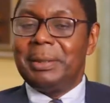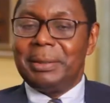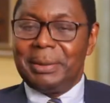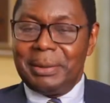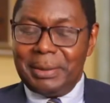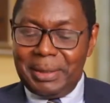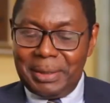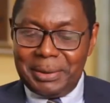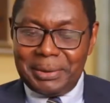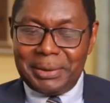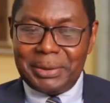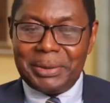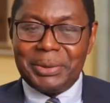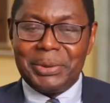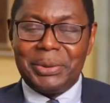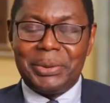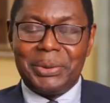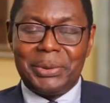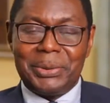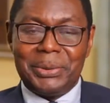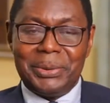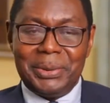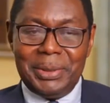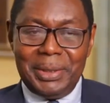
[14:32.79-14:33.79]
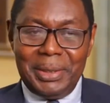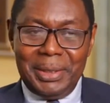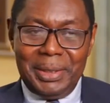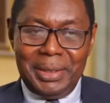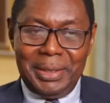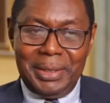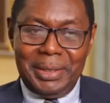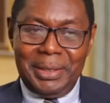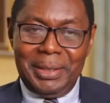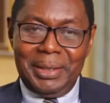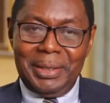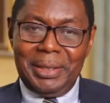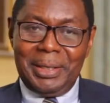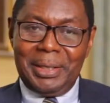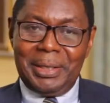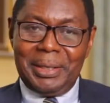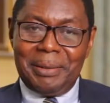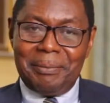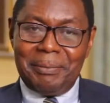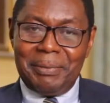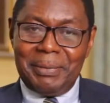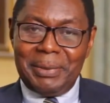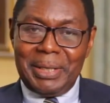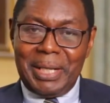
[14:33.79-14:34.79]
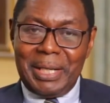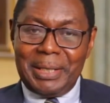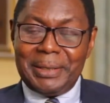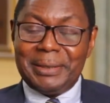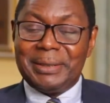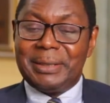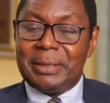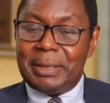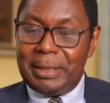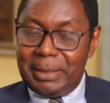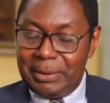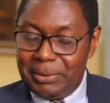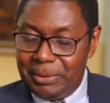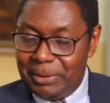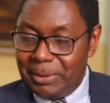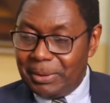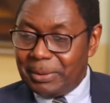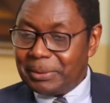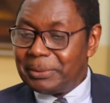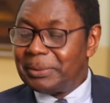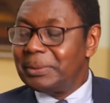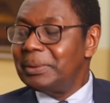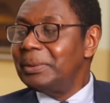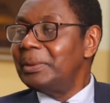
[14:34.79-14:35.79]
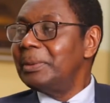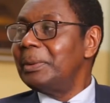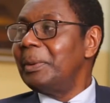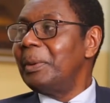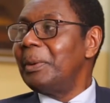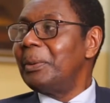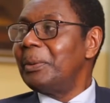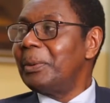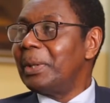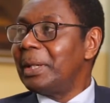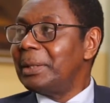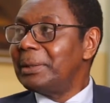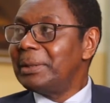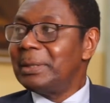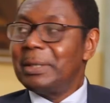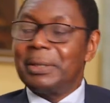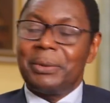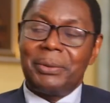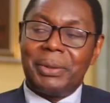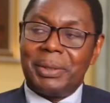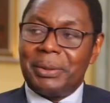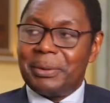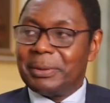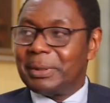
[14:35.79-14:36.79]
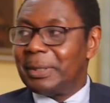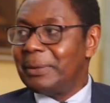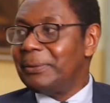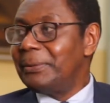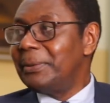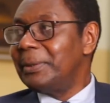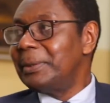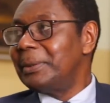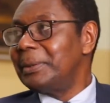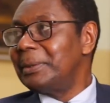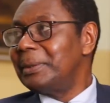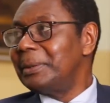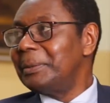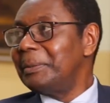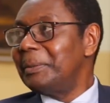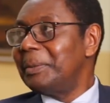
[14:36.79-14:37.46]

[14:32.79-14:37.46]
Yes, so I stayed on whilst they were on the field.